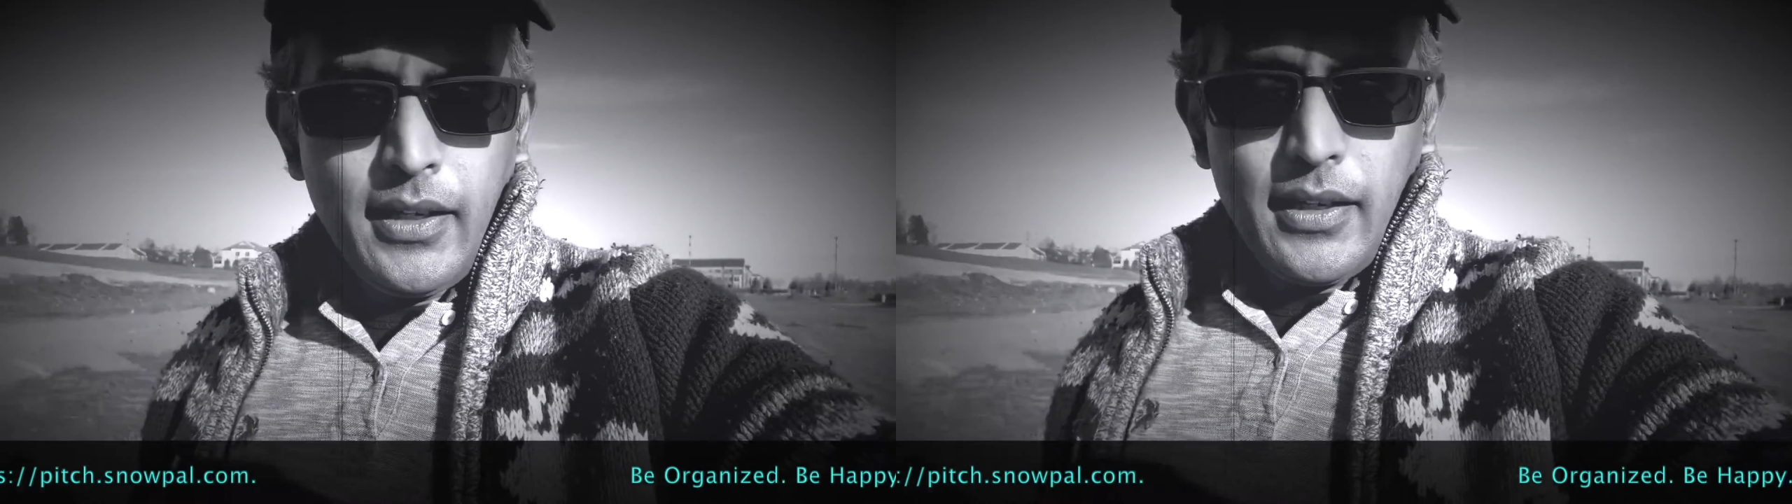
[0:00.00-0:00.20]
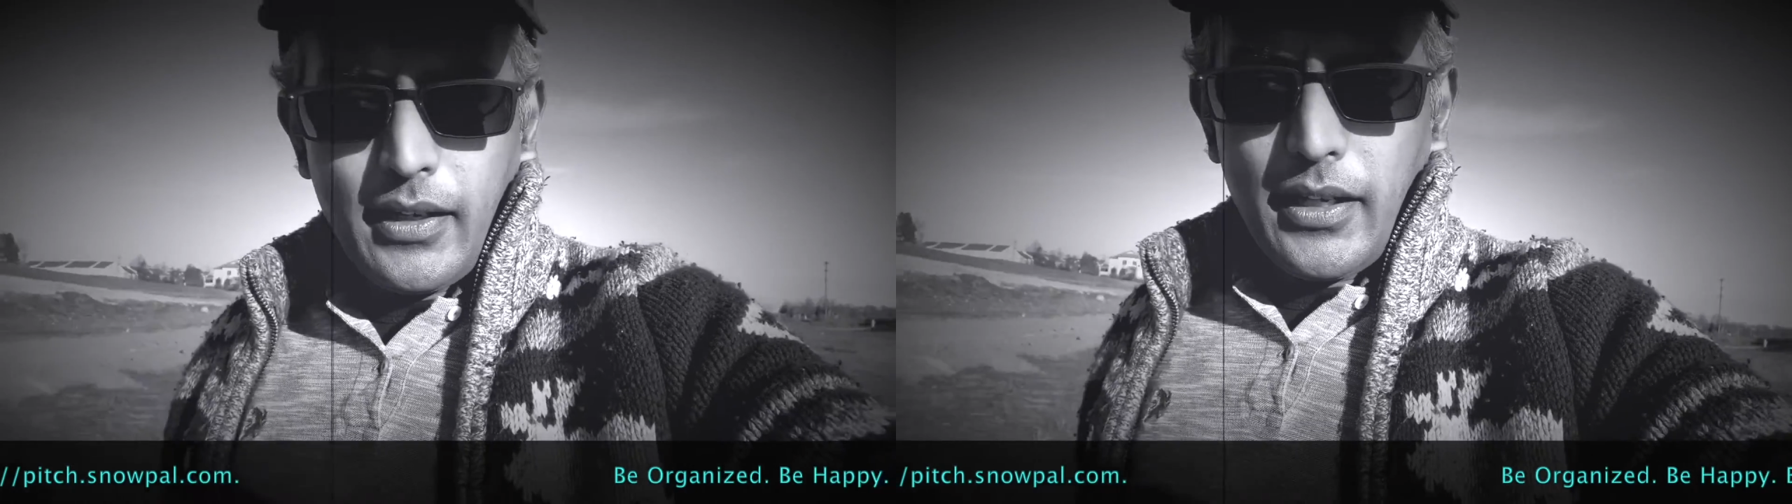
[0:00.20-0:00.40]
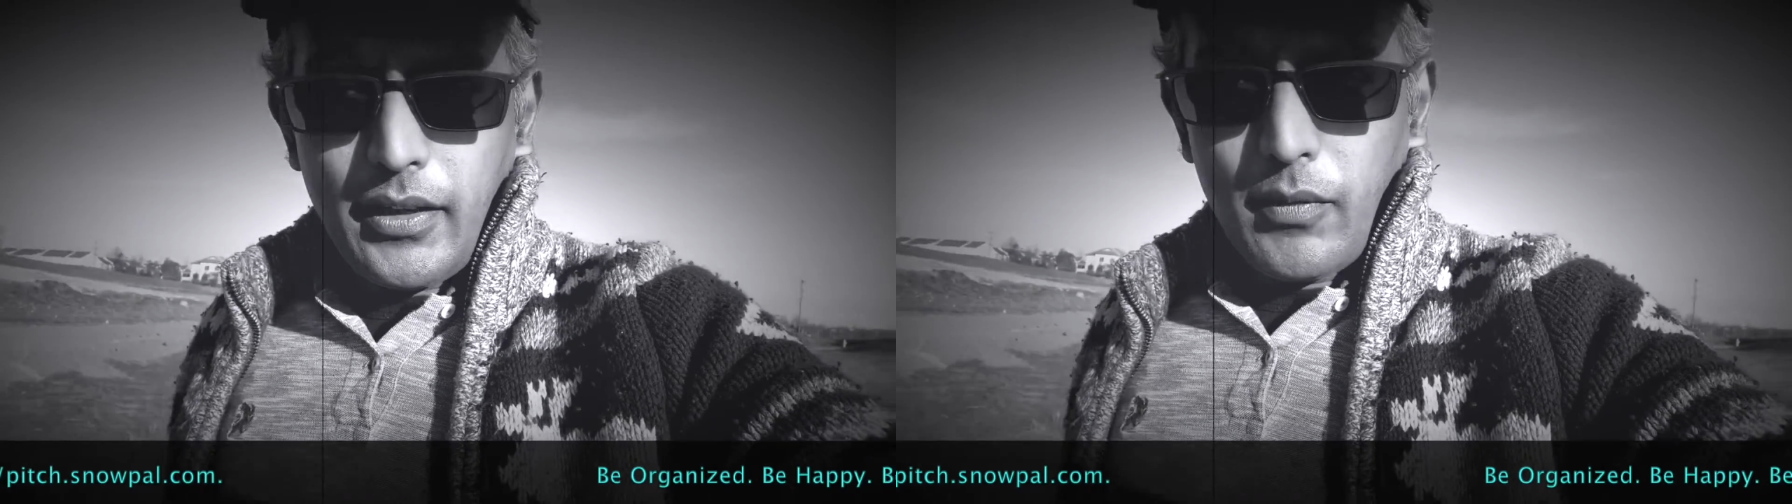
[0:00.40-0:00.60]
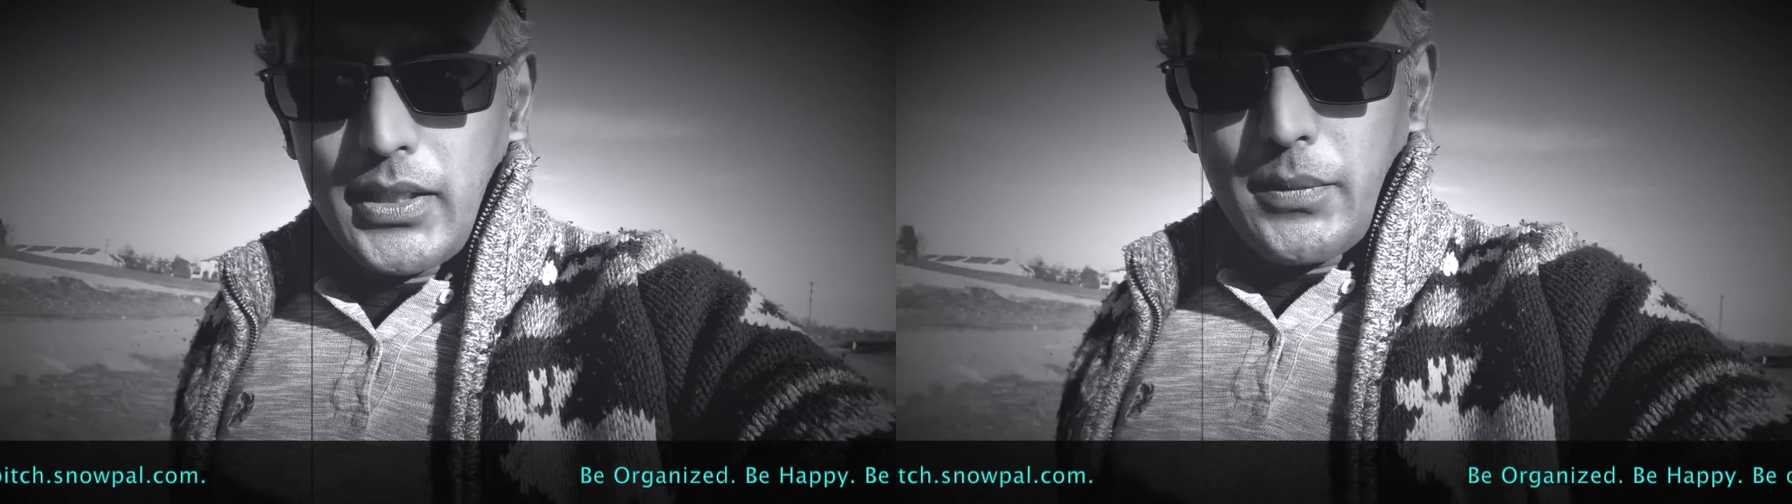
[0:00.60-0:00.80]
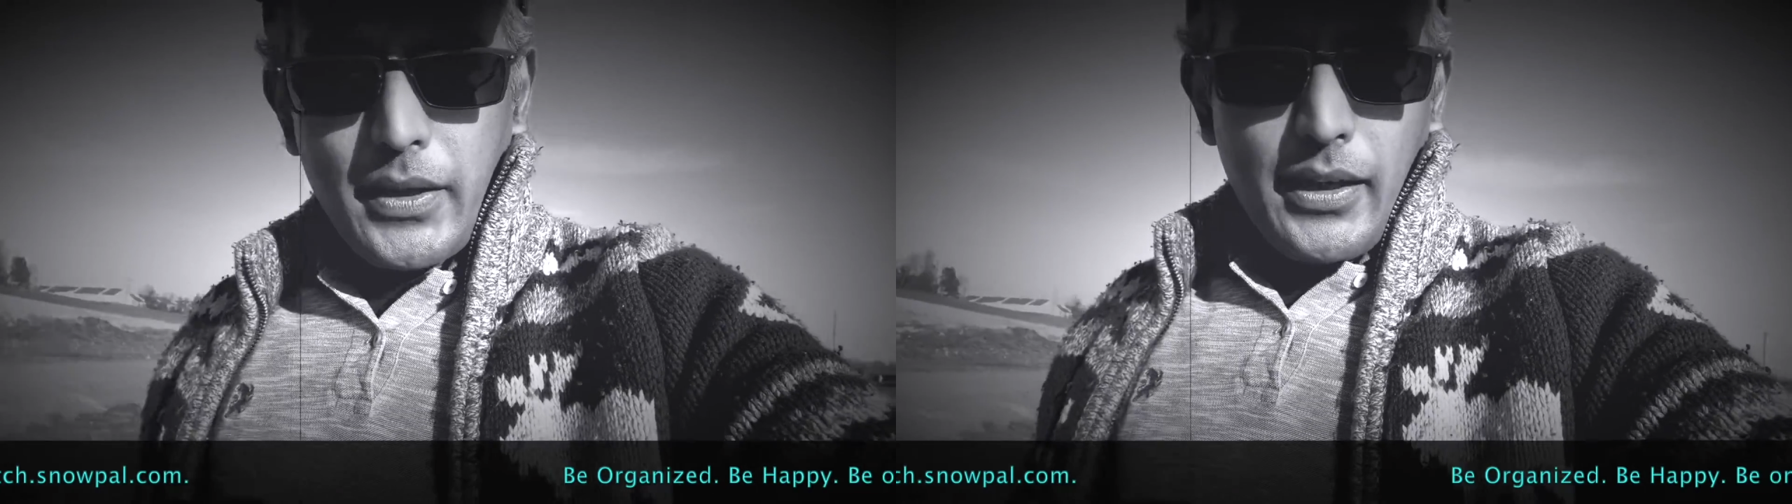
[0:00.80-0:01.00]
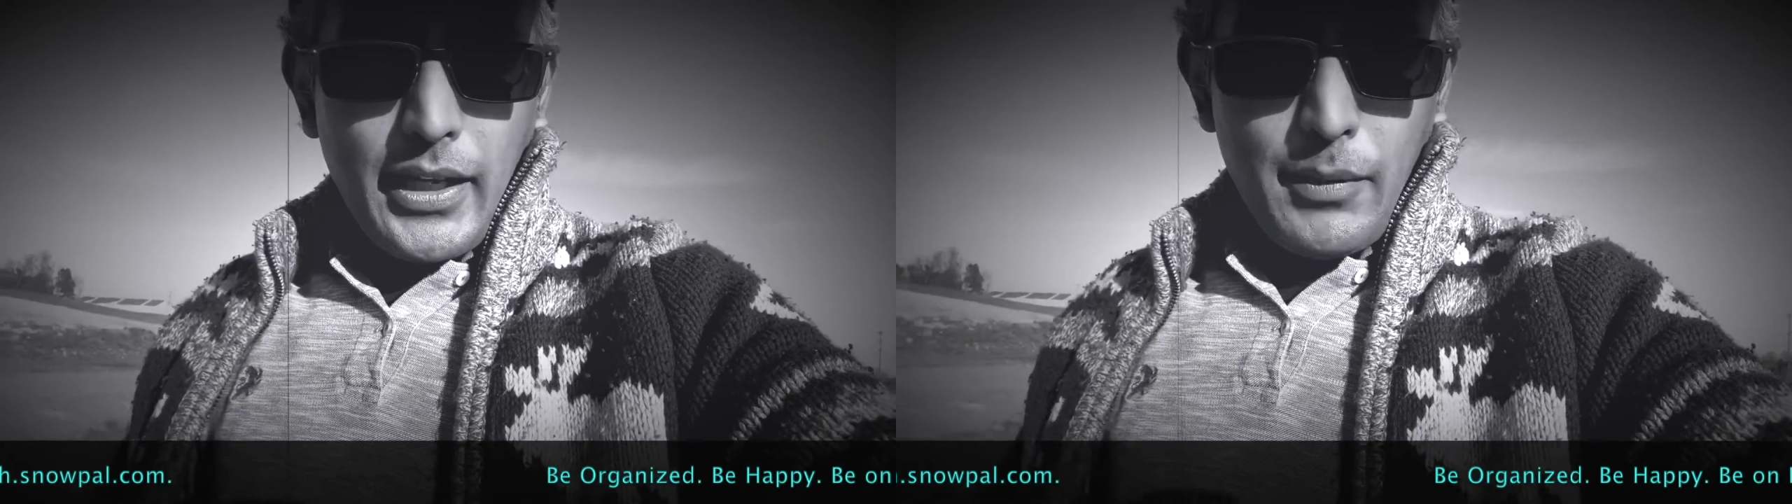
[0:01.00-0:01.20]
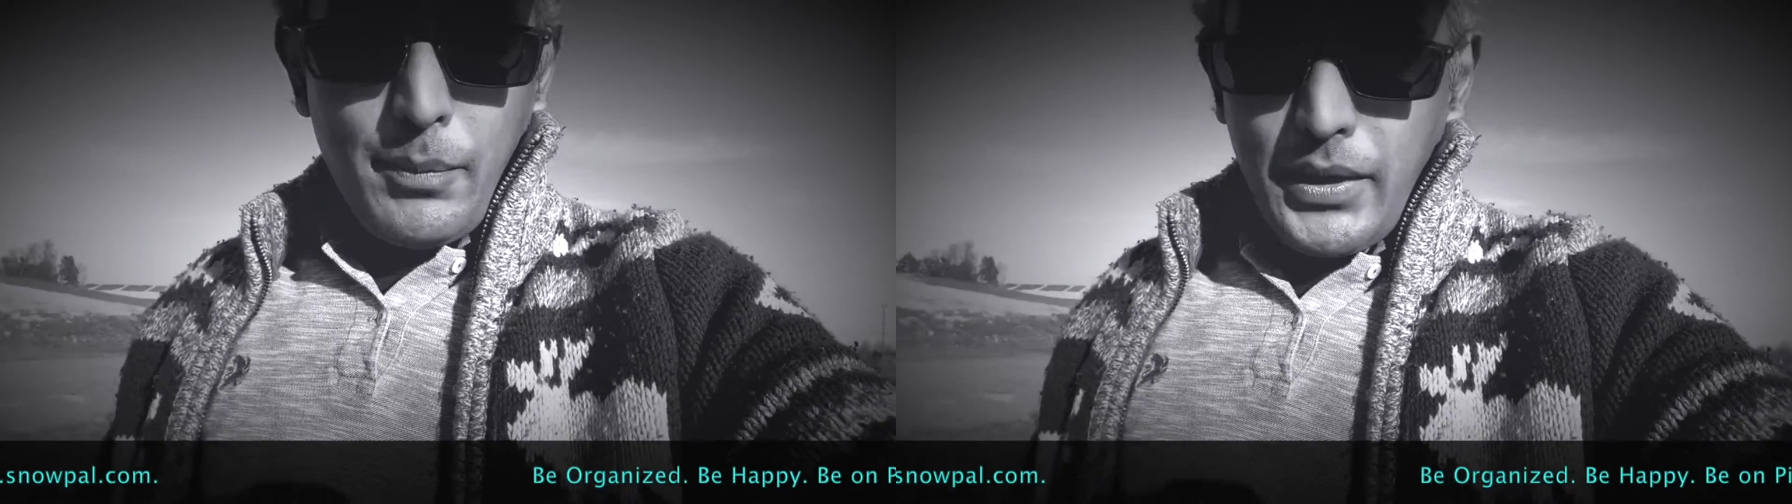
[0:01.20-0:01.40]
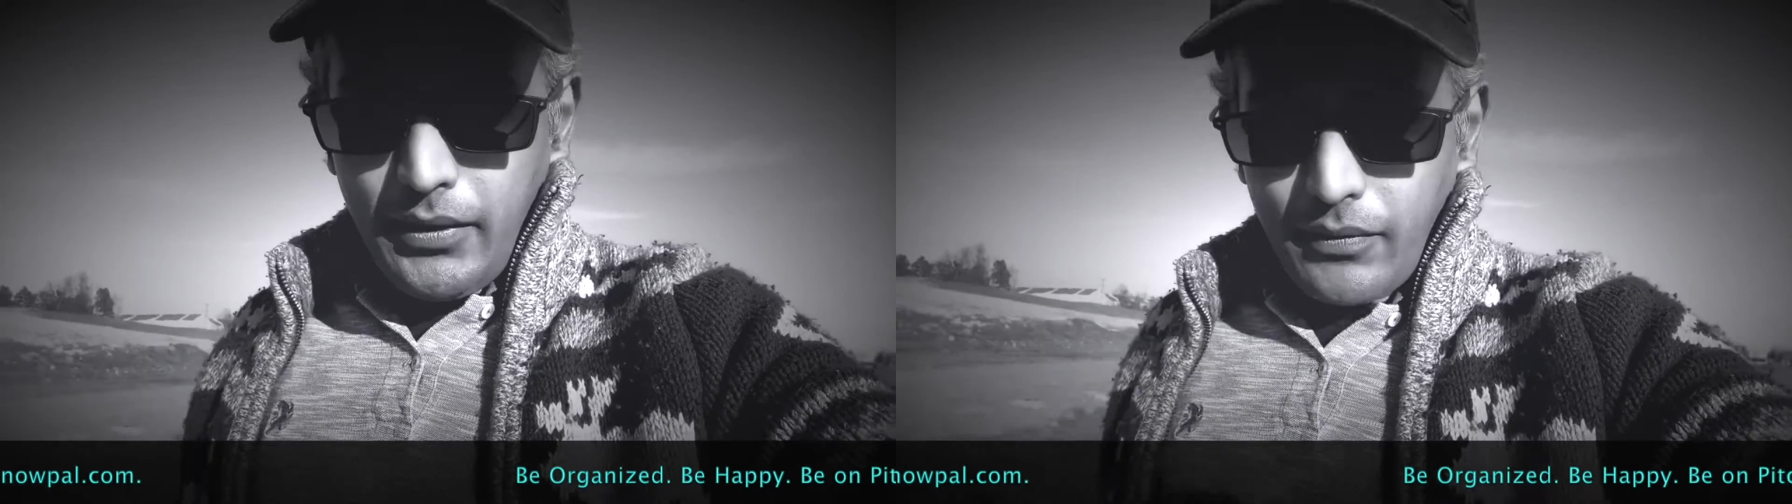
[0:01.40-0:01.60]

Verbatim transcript: and once we are happy,